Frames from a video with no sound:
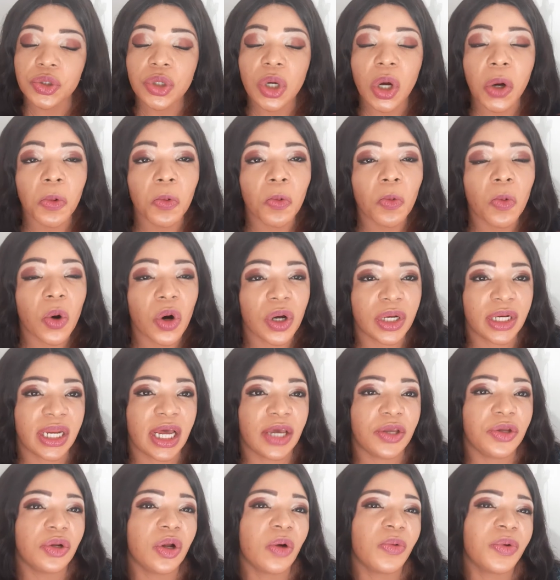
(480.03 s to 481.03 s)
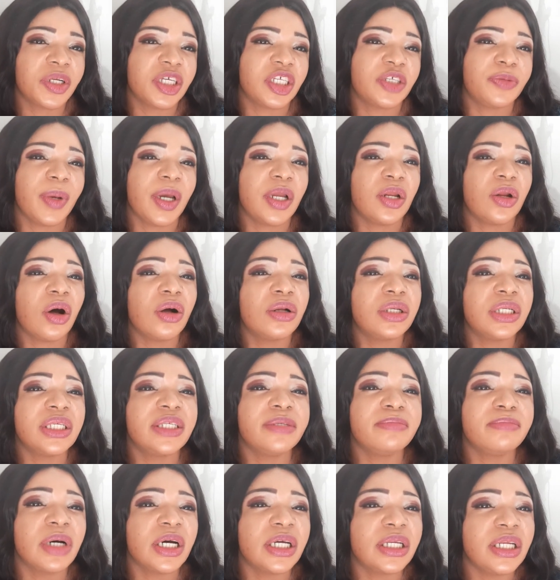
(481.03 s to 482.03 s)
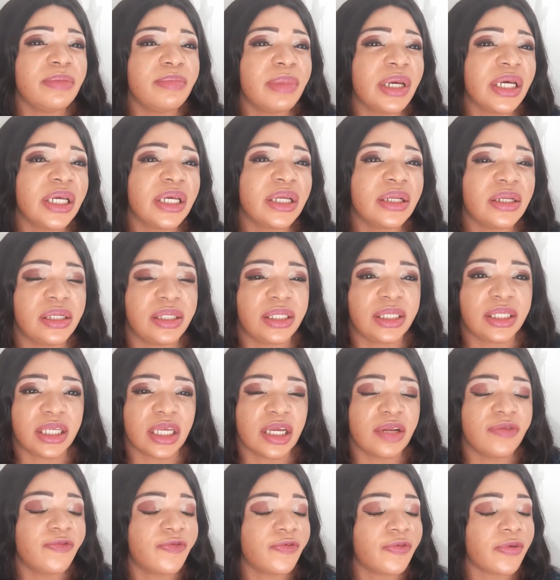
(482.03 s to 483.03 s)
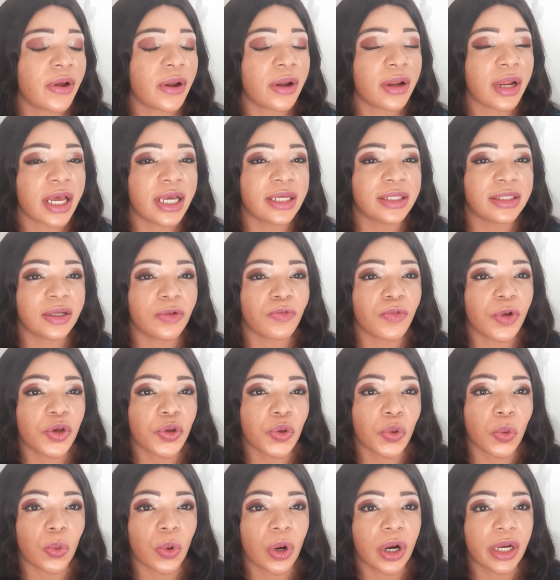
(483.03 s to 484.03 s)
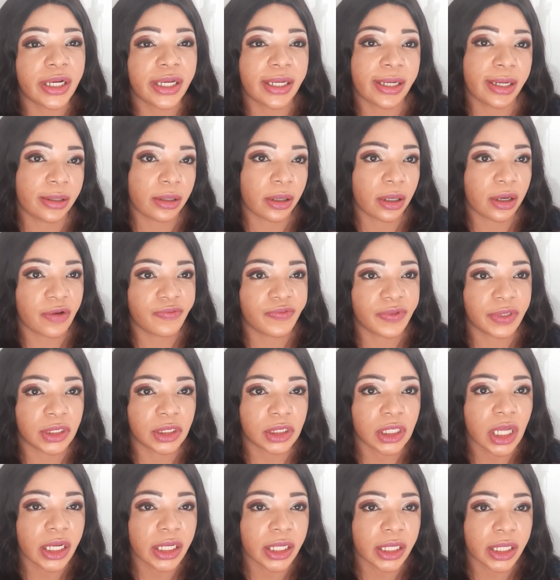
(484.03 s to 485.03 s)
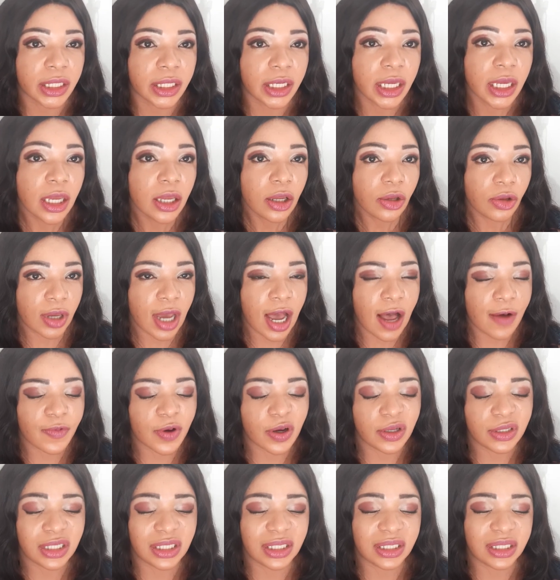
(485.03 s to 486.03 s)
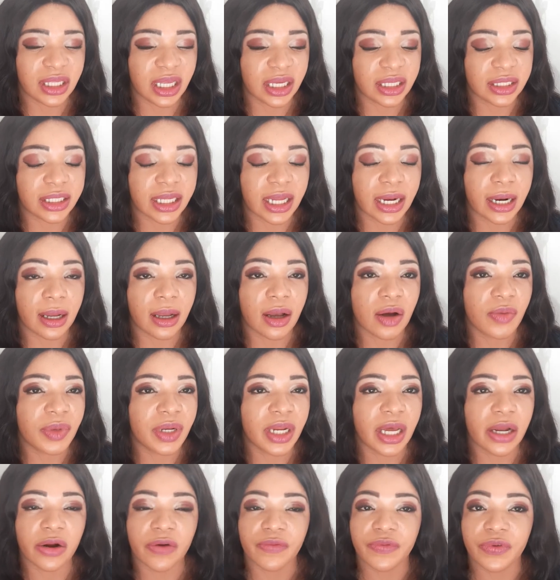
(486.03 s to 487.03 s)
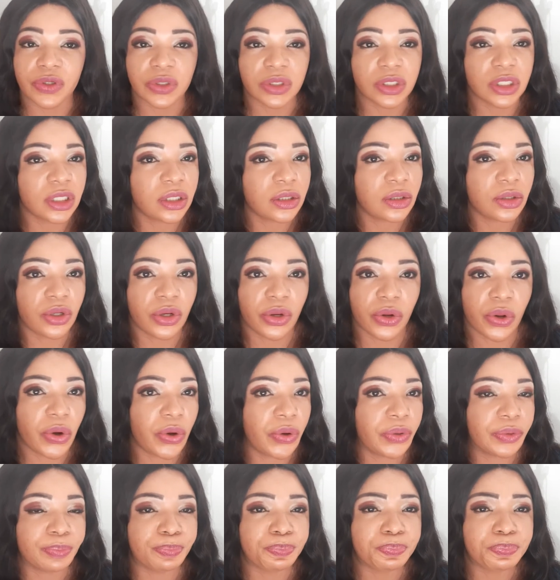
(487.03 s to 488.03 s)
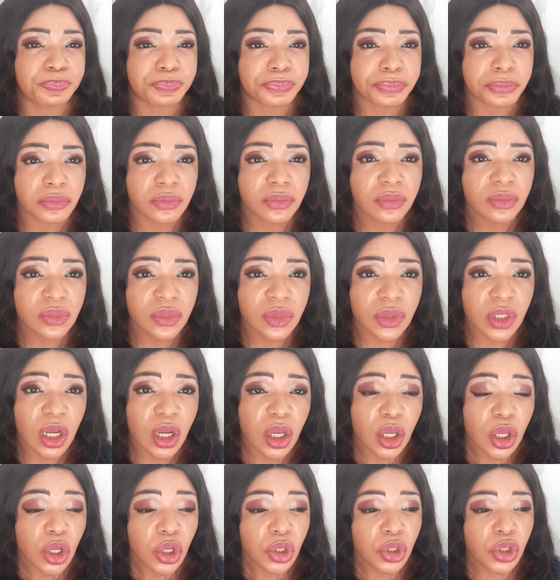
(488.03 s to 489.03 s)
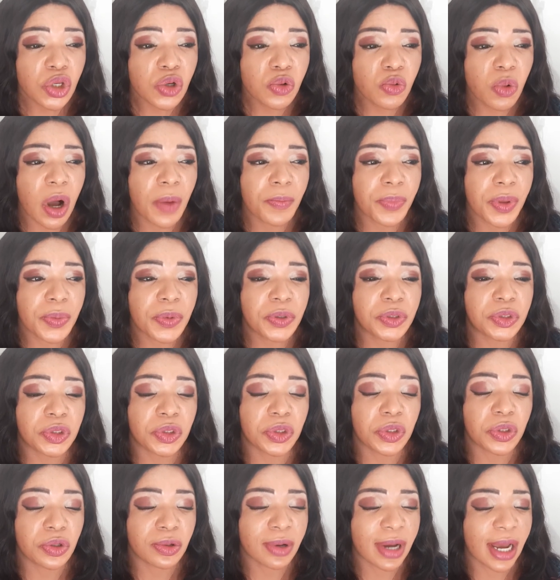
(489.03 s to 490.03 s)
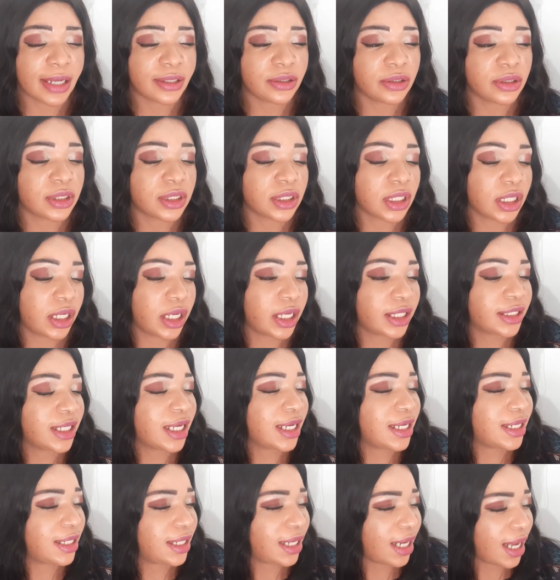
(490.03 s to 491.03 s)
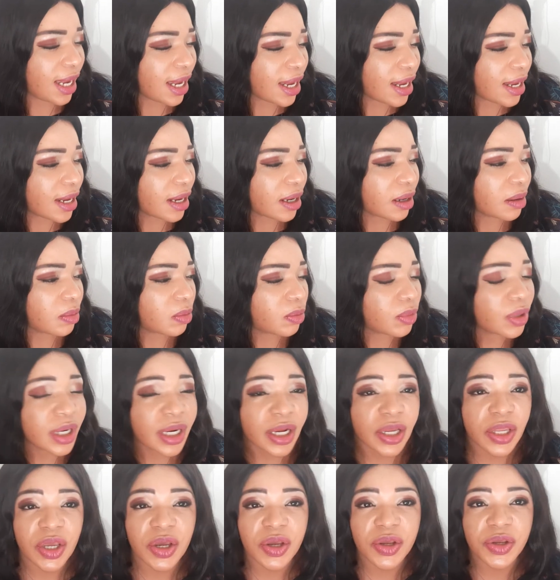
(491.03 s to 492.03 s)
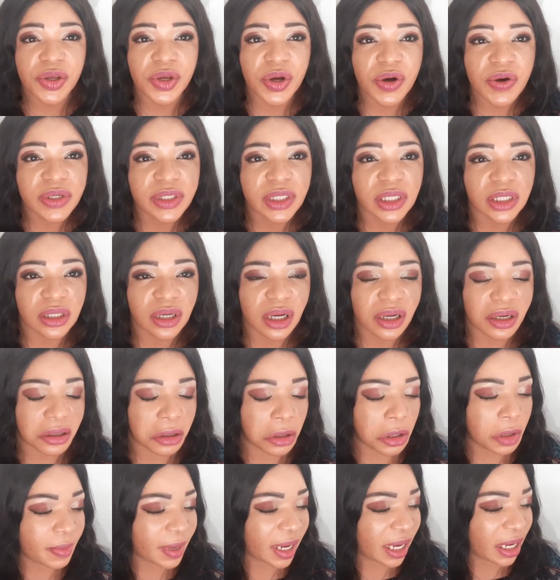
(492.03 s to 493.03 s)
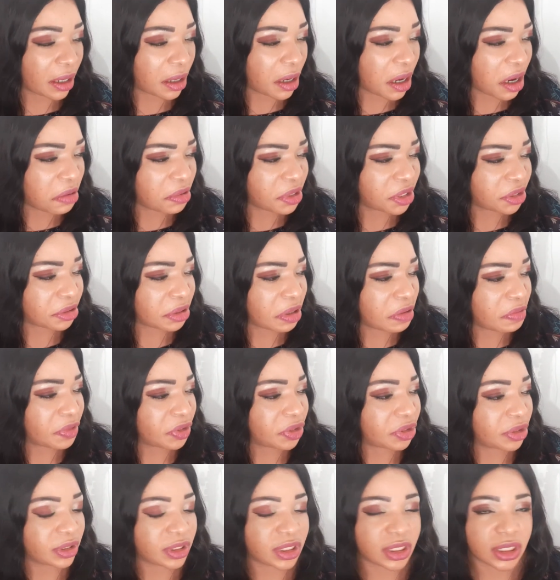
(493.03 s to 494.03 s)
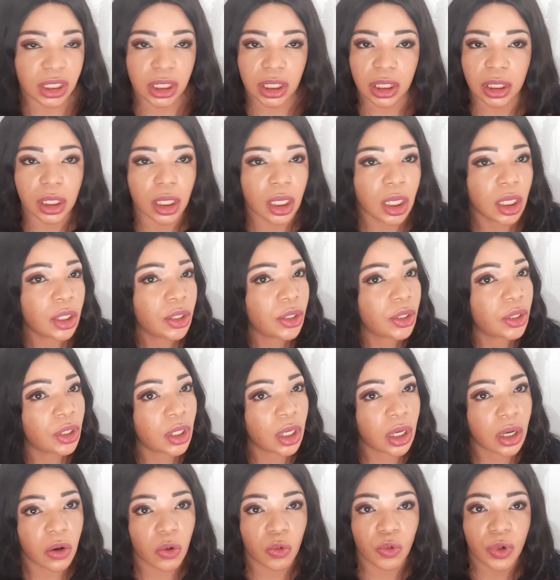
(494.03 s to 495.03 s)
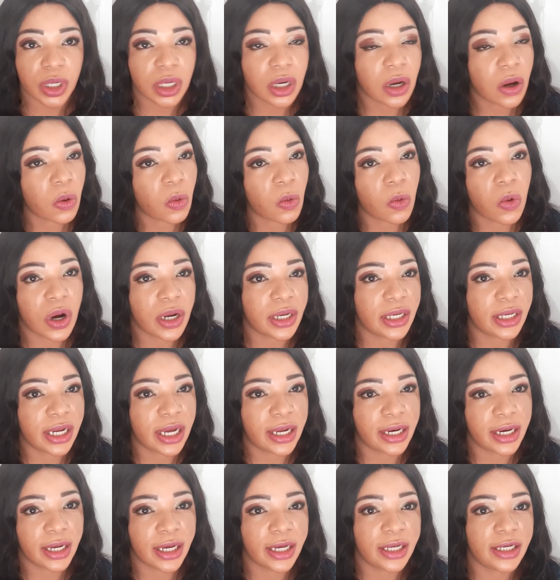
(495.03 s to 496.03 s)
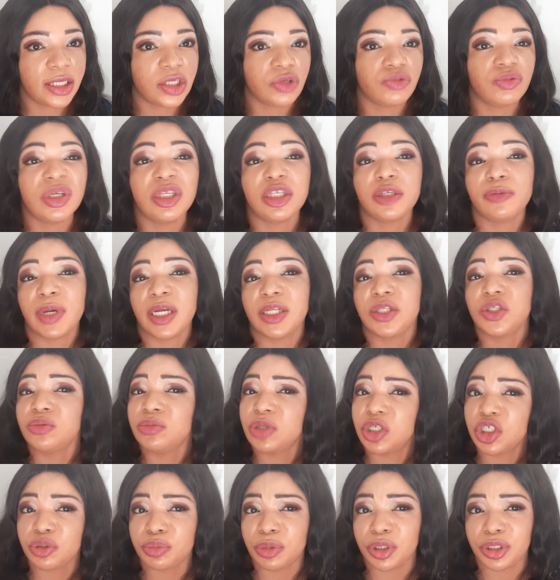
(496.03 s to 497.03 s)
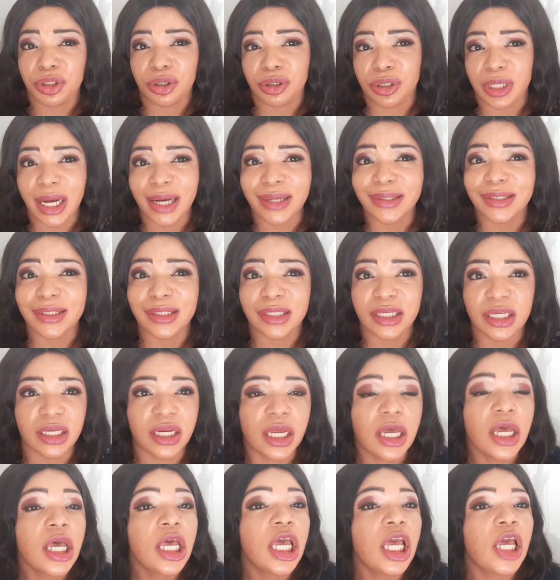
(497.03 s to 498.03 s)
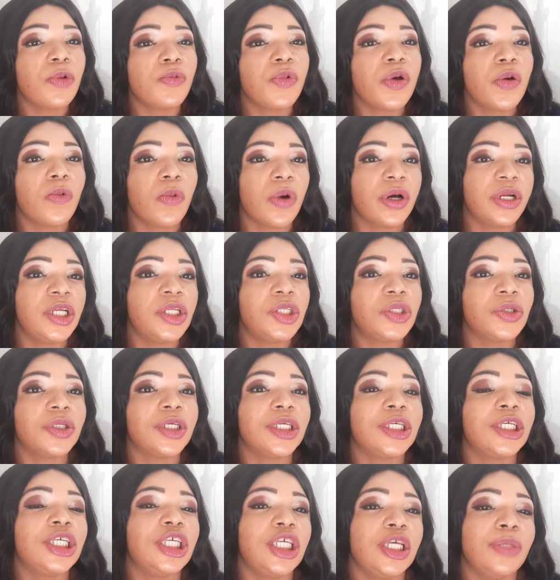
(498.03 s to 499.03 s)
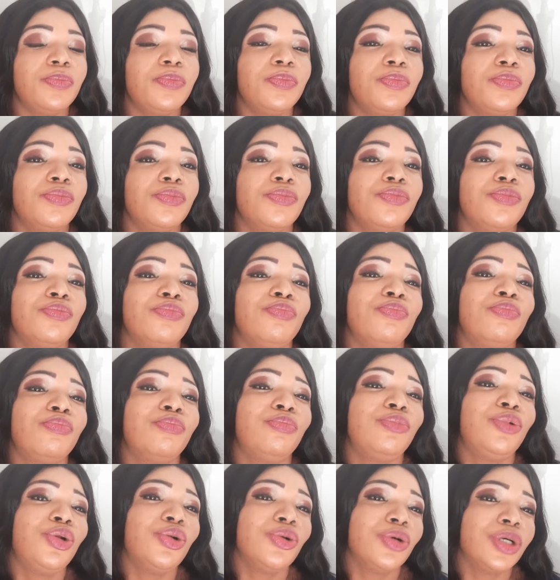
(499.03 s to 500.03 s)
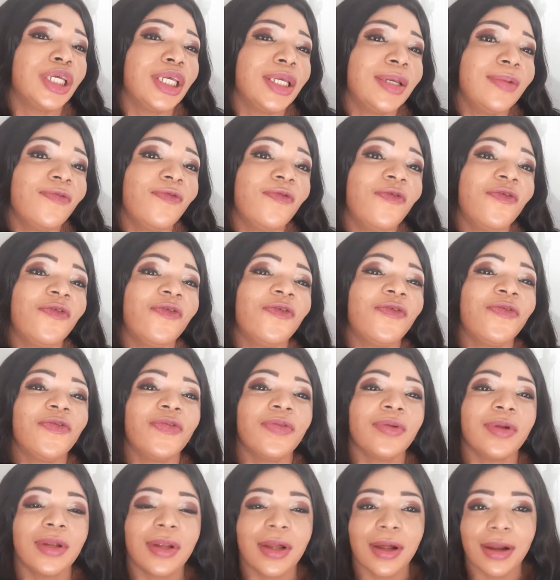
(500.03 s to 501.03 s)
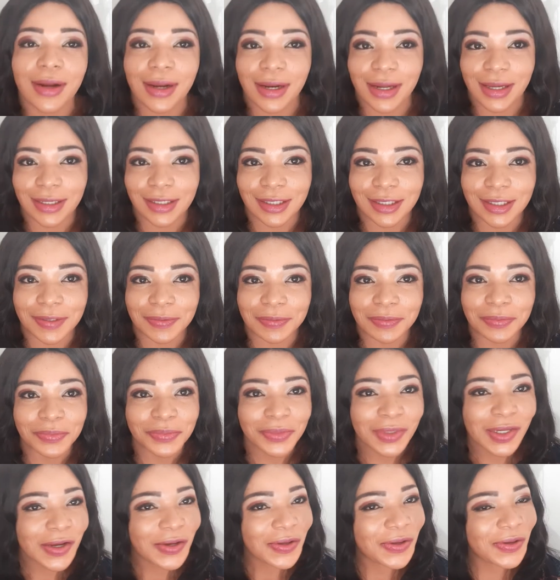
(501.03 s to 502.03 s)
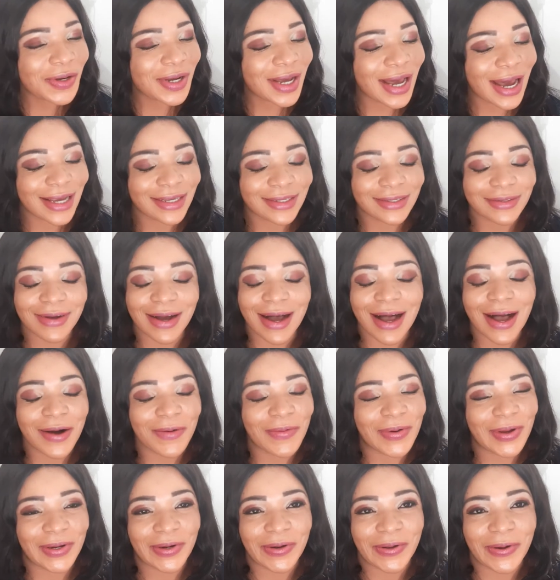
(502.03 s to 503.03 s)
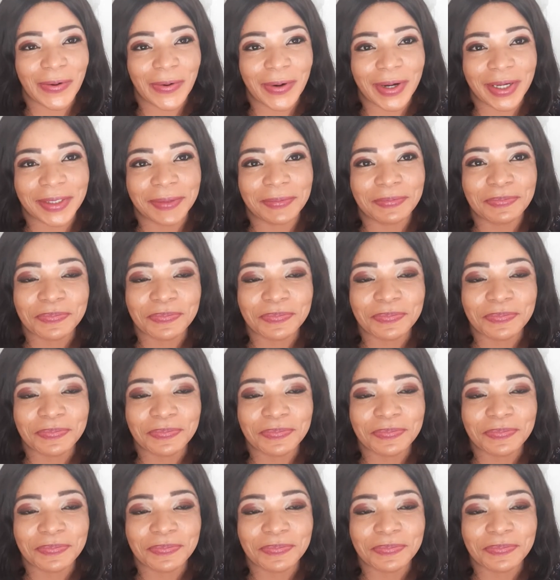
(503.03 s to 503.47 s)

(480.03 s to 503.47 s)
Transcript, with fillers: don't want that you don't want to spend all this money making this skin flawless the way you want it and all of a sudden you have all these things that are coming out of your skin no you want people to look at your skin and say damn what are you using not oh my god what's wrong with your skin no we don't want that ladies we spend too much money on our skin and we want it to keep looking flawless you guys know how we do it